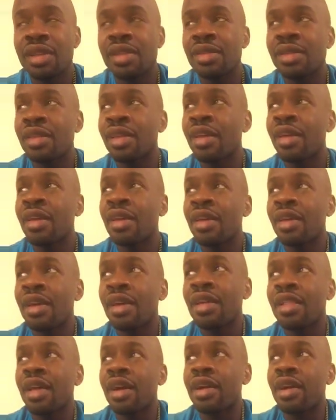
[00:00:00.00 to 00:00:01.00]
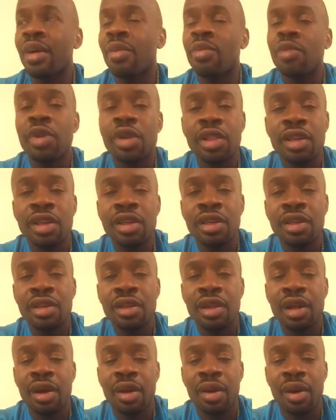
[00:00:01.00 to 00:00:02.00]
And
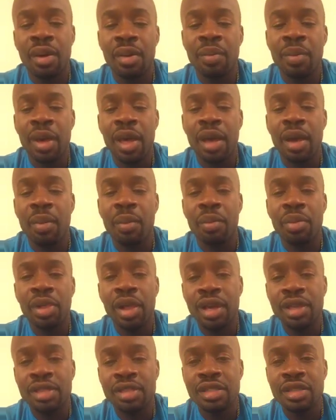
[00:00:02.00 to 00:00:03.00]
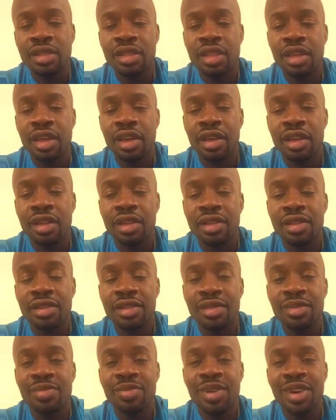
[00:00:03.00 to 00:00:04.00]
I'm blessed that
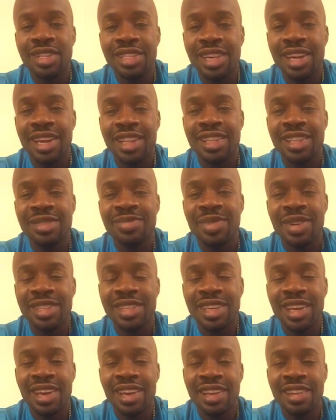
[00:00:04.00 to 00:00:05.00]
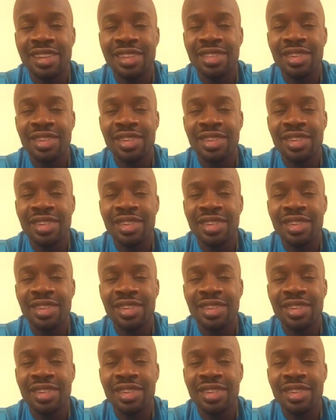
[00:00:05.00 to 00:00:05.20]
my dad is my dad.